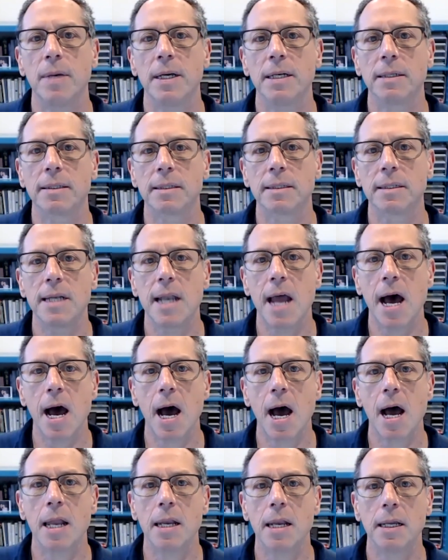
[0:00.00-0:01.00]
It's
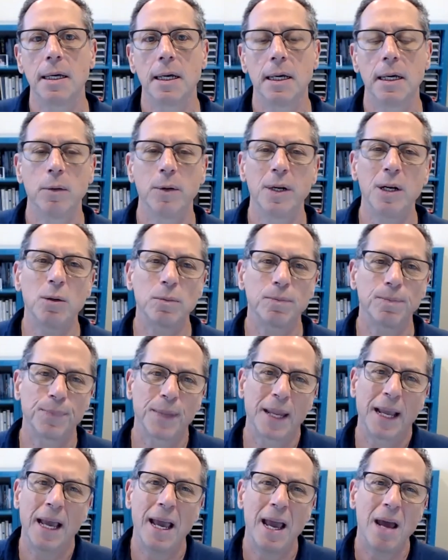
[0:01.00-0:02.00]
not,
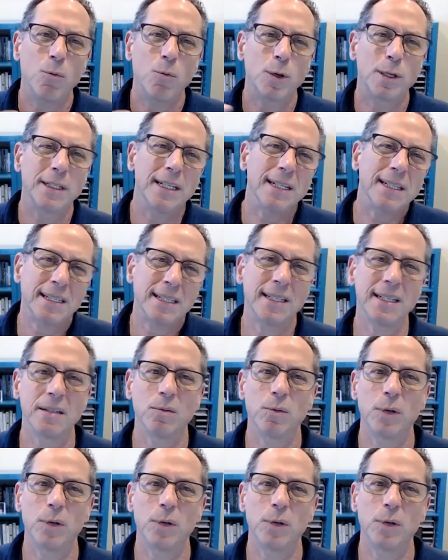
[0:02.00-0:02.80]
and we're distant.